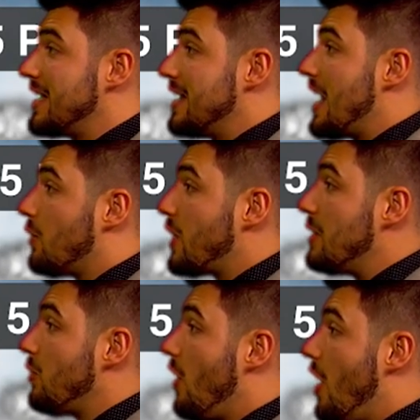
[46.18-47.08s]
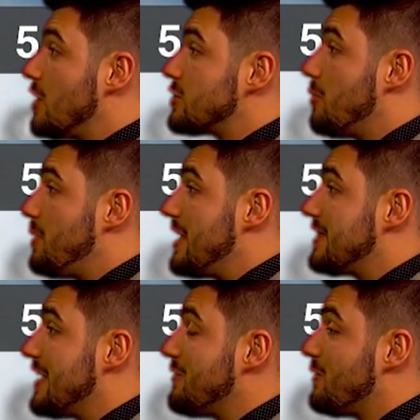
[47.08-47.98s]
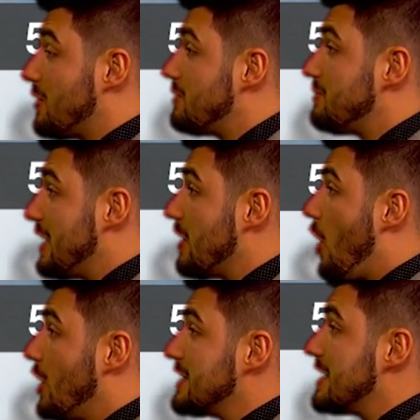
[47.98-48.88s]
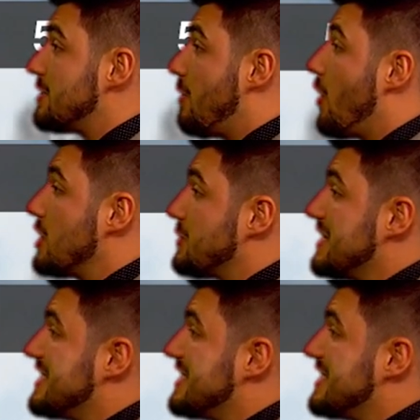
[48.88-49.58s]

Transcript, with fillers: Now rain will also be a thing, thing all day tomorrow as we can